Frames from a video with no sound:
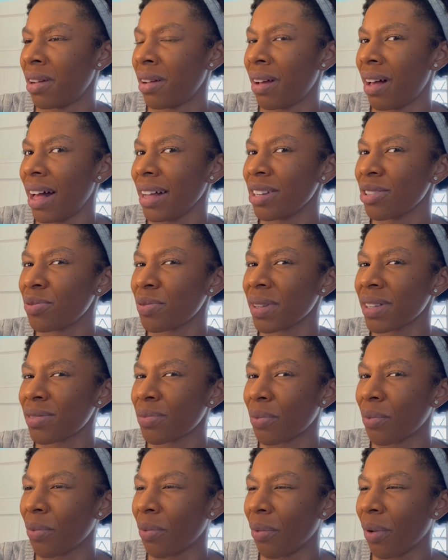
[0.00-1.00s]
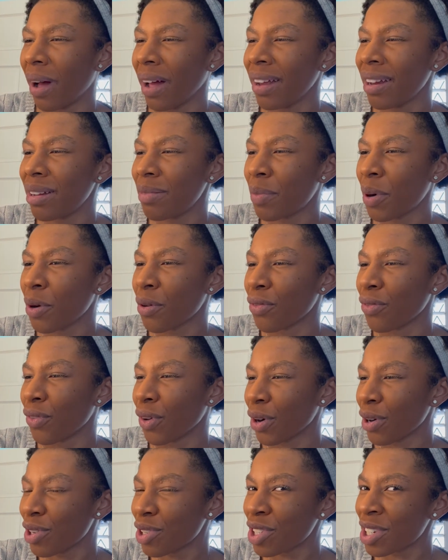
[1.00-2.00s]
I just realized, what?
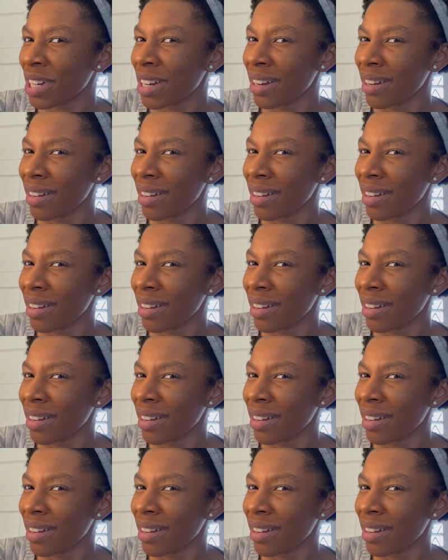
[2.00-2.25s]
Perversion?